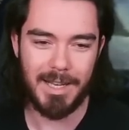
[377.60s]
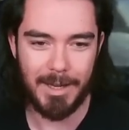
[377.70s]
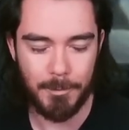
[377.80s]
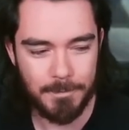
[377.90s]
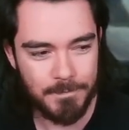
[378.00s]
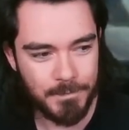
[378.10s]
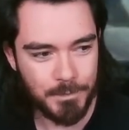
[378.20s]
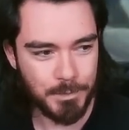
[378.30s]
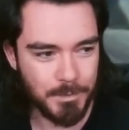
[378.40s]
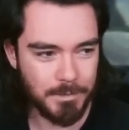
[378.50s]
out.
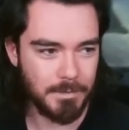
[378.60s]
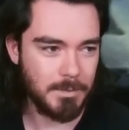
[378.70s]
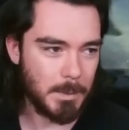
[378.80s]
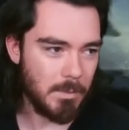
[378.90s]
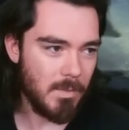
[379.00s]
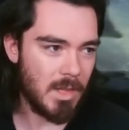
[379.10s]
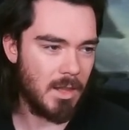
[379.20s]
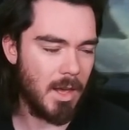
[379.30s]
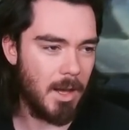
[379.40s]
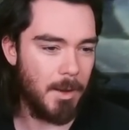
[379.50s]

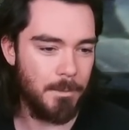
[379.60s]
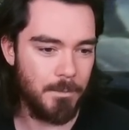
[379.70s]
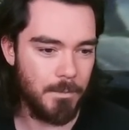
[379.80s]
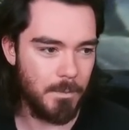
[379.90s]
Um.